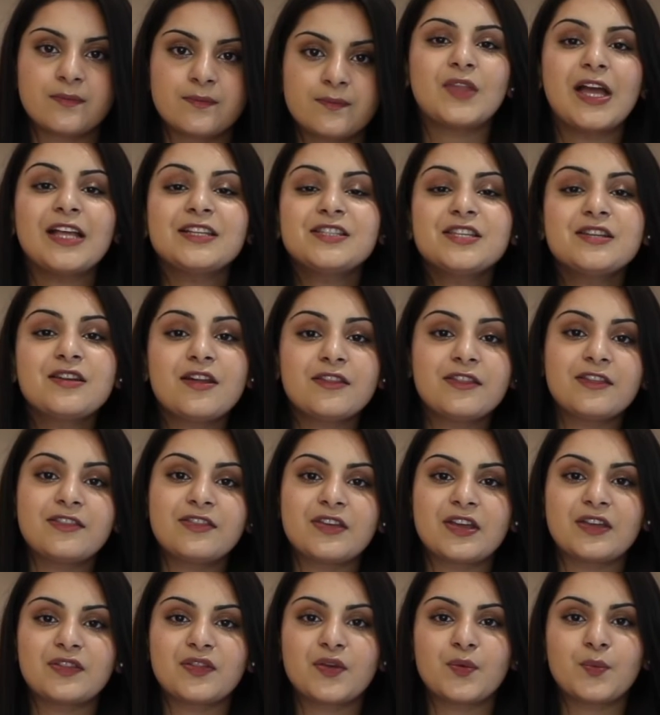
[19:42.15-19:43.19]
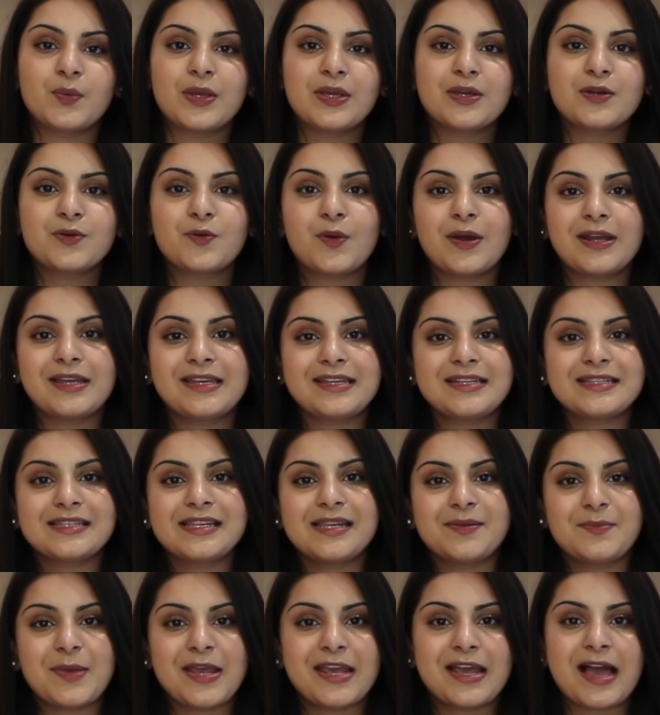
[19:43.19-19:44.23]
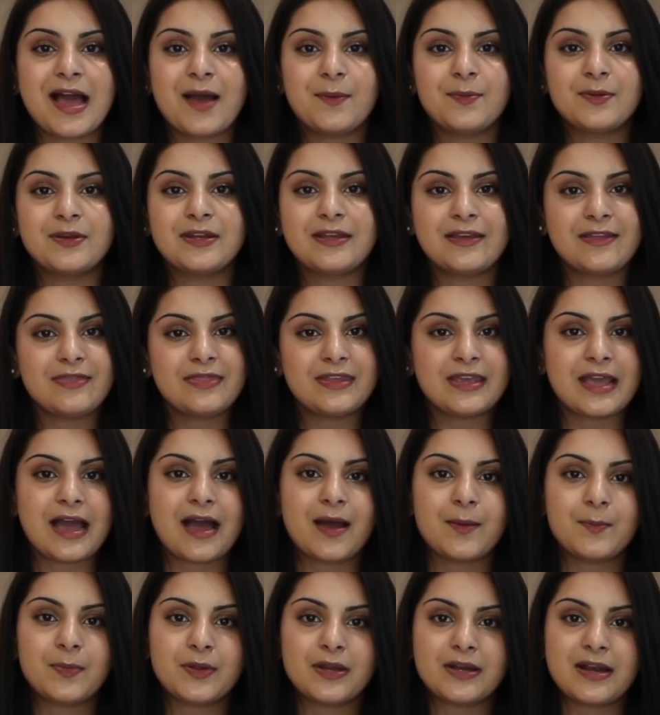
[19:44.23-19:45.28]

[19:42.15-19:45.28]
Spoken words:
That's another thing that we can quite easily make happen in the app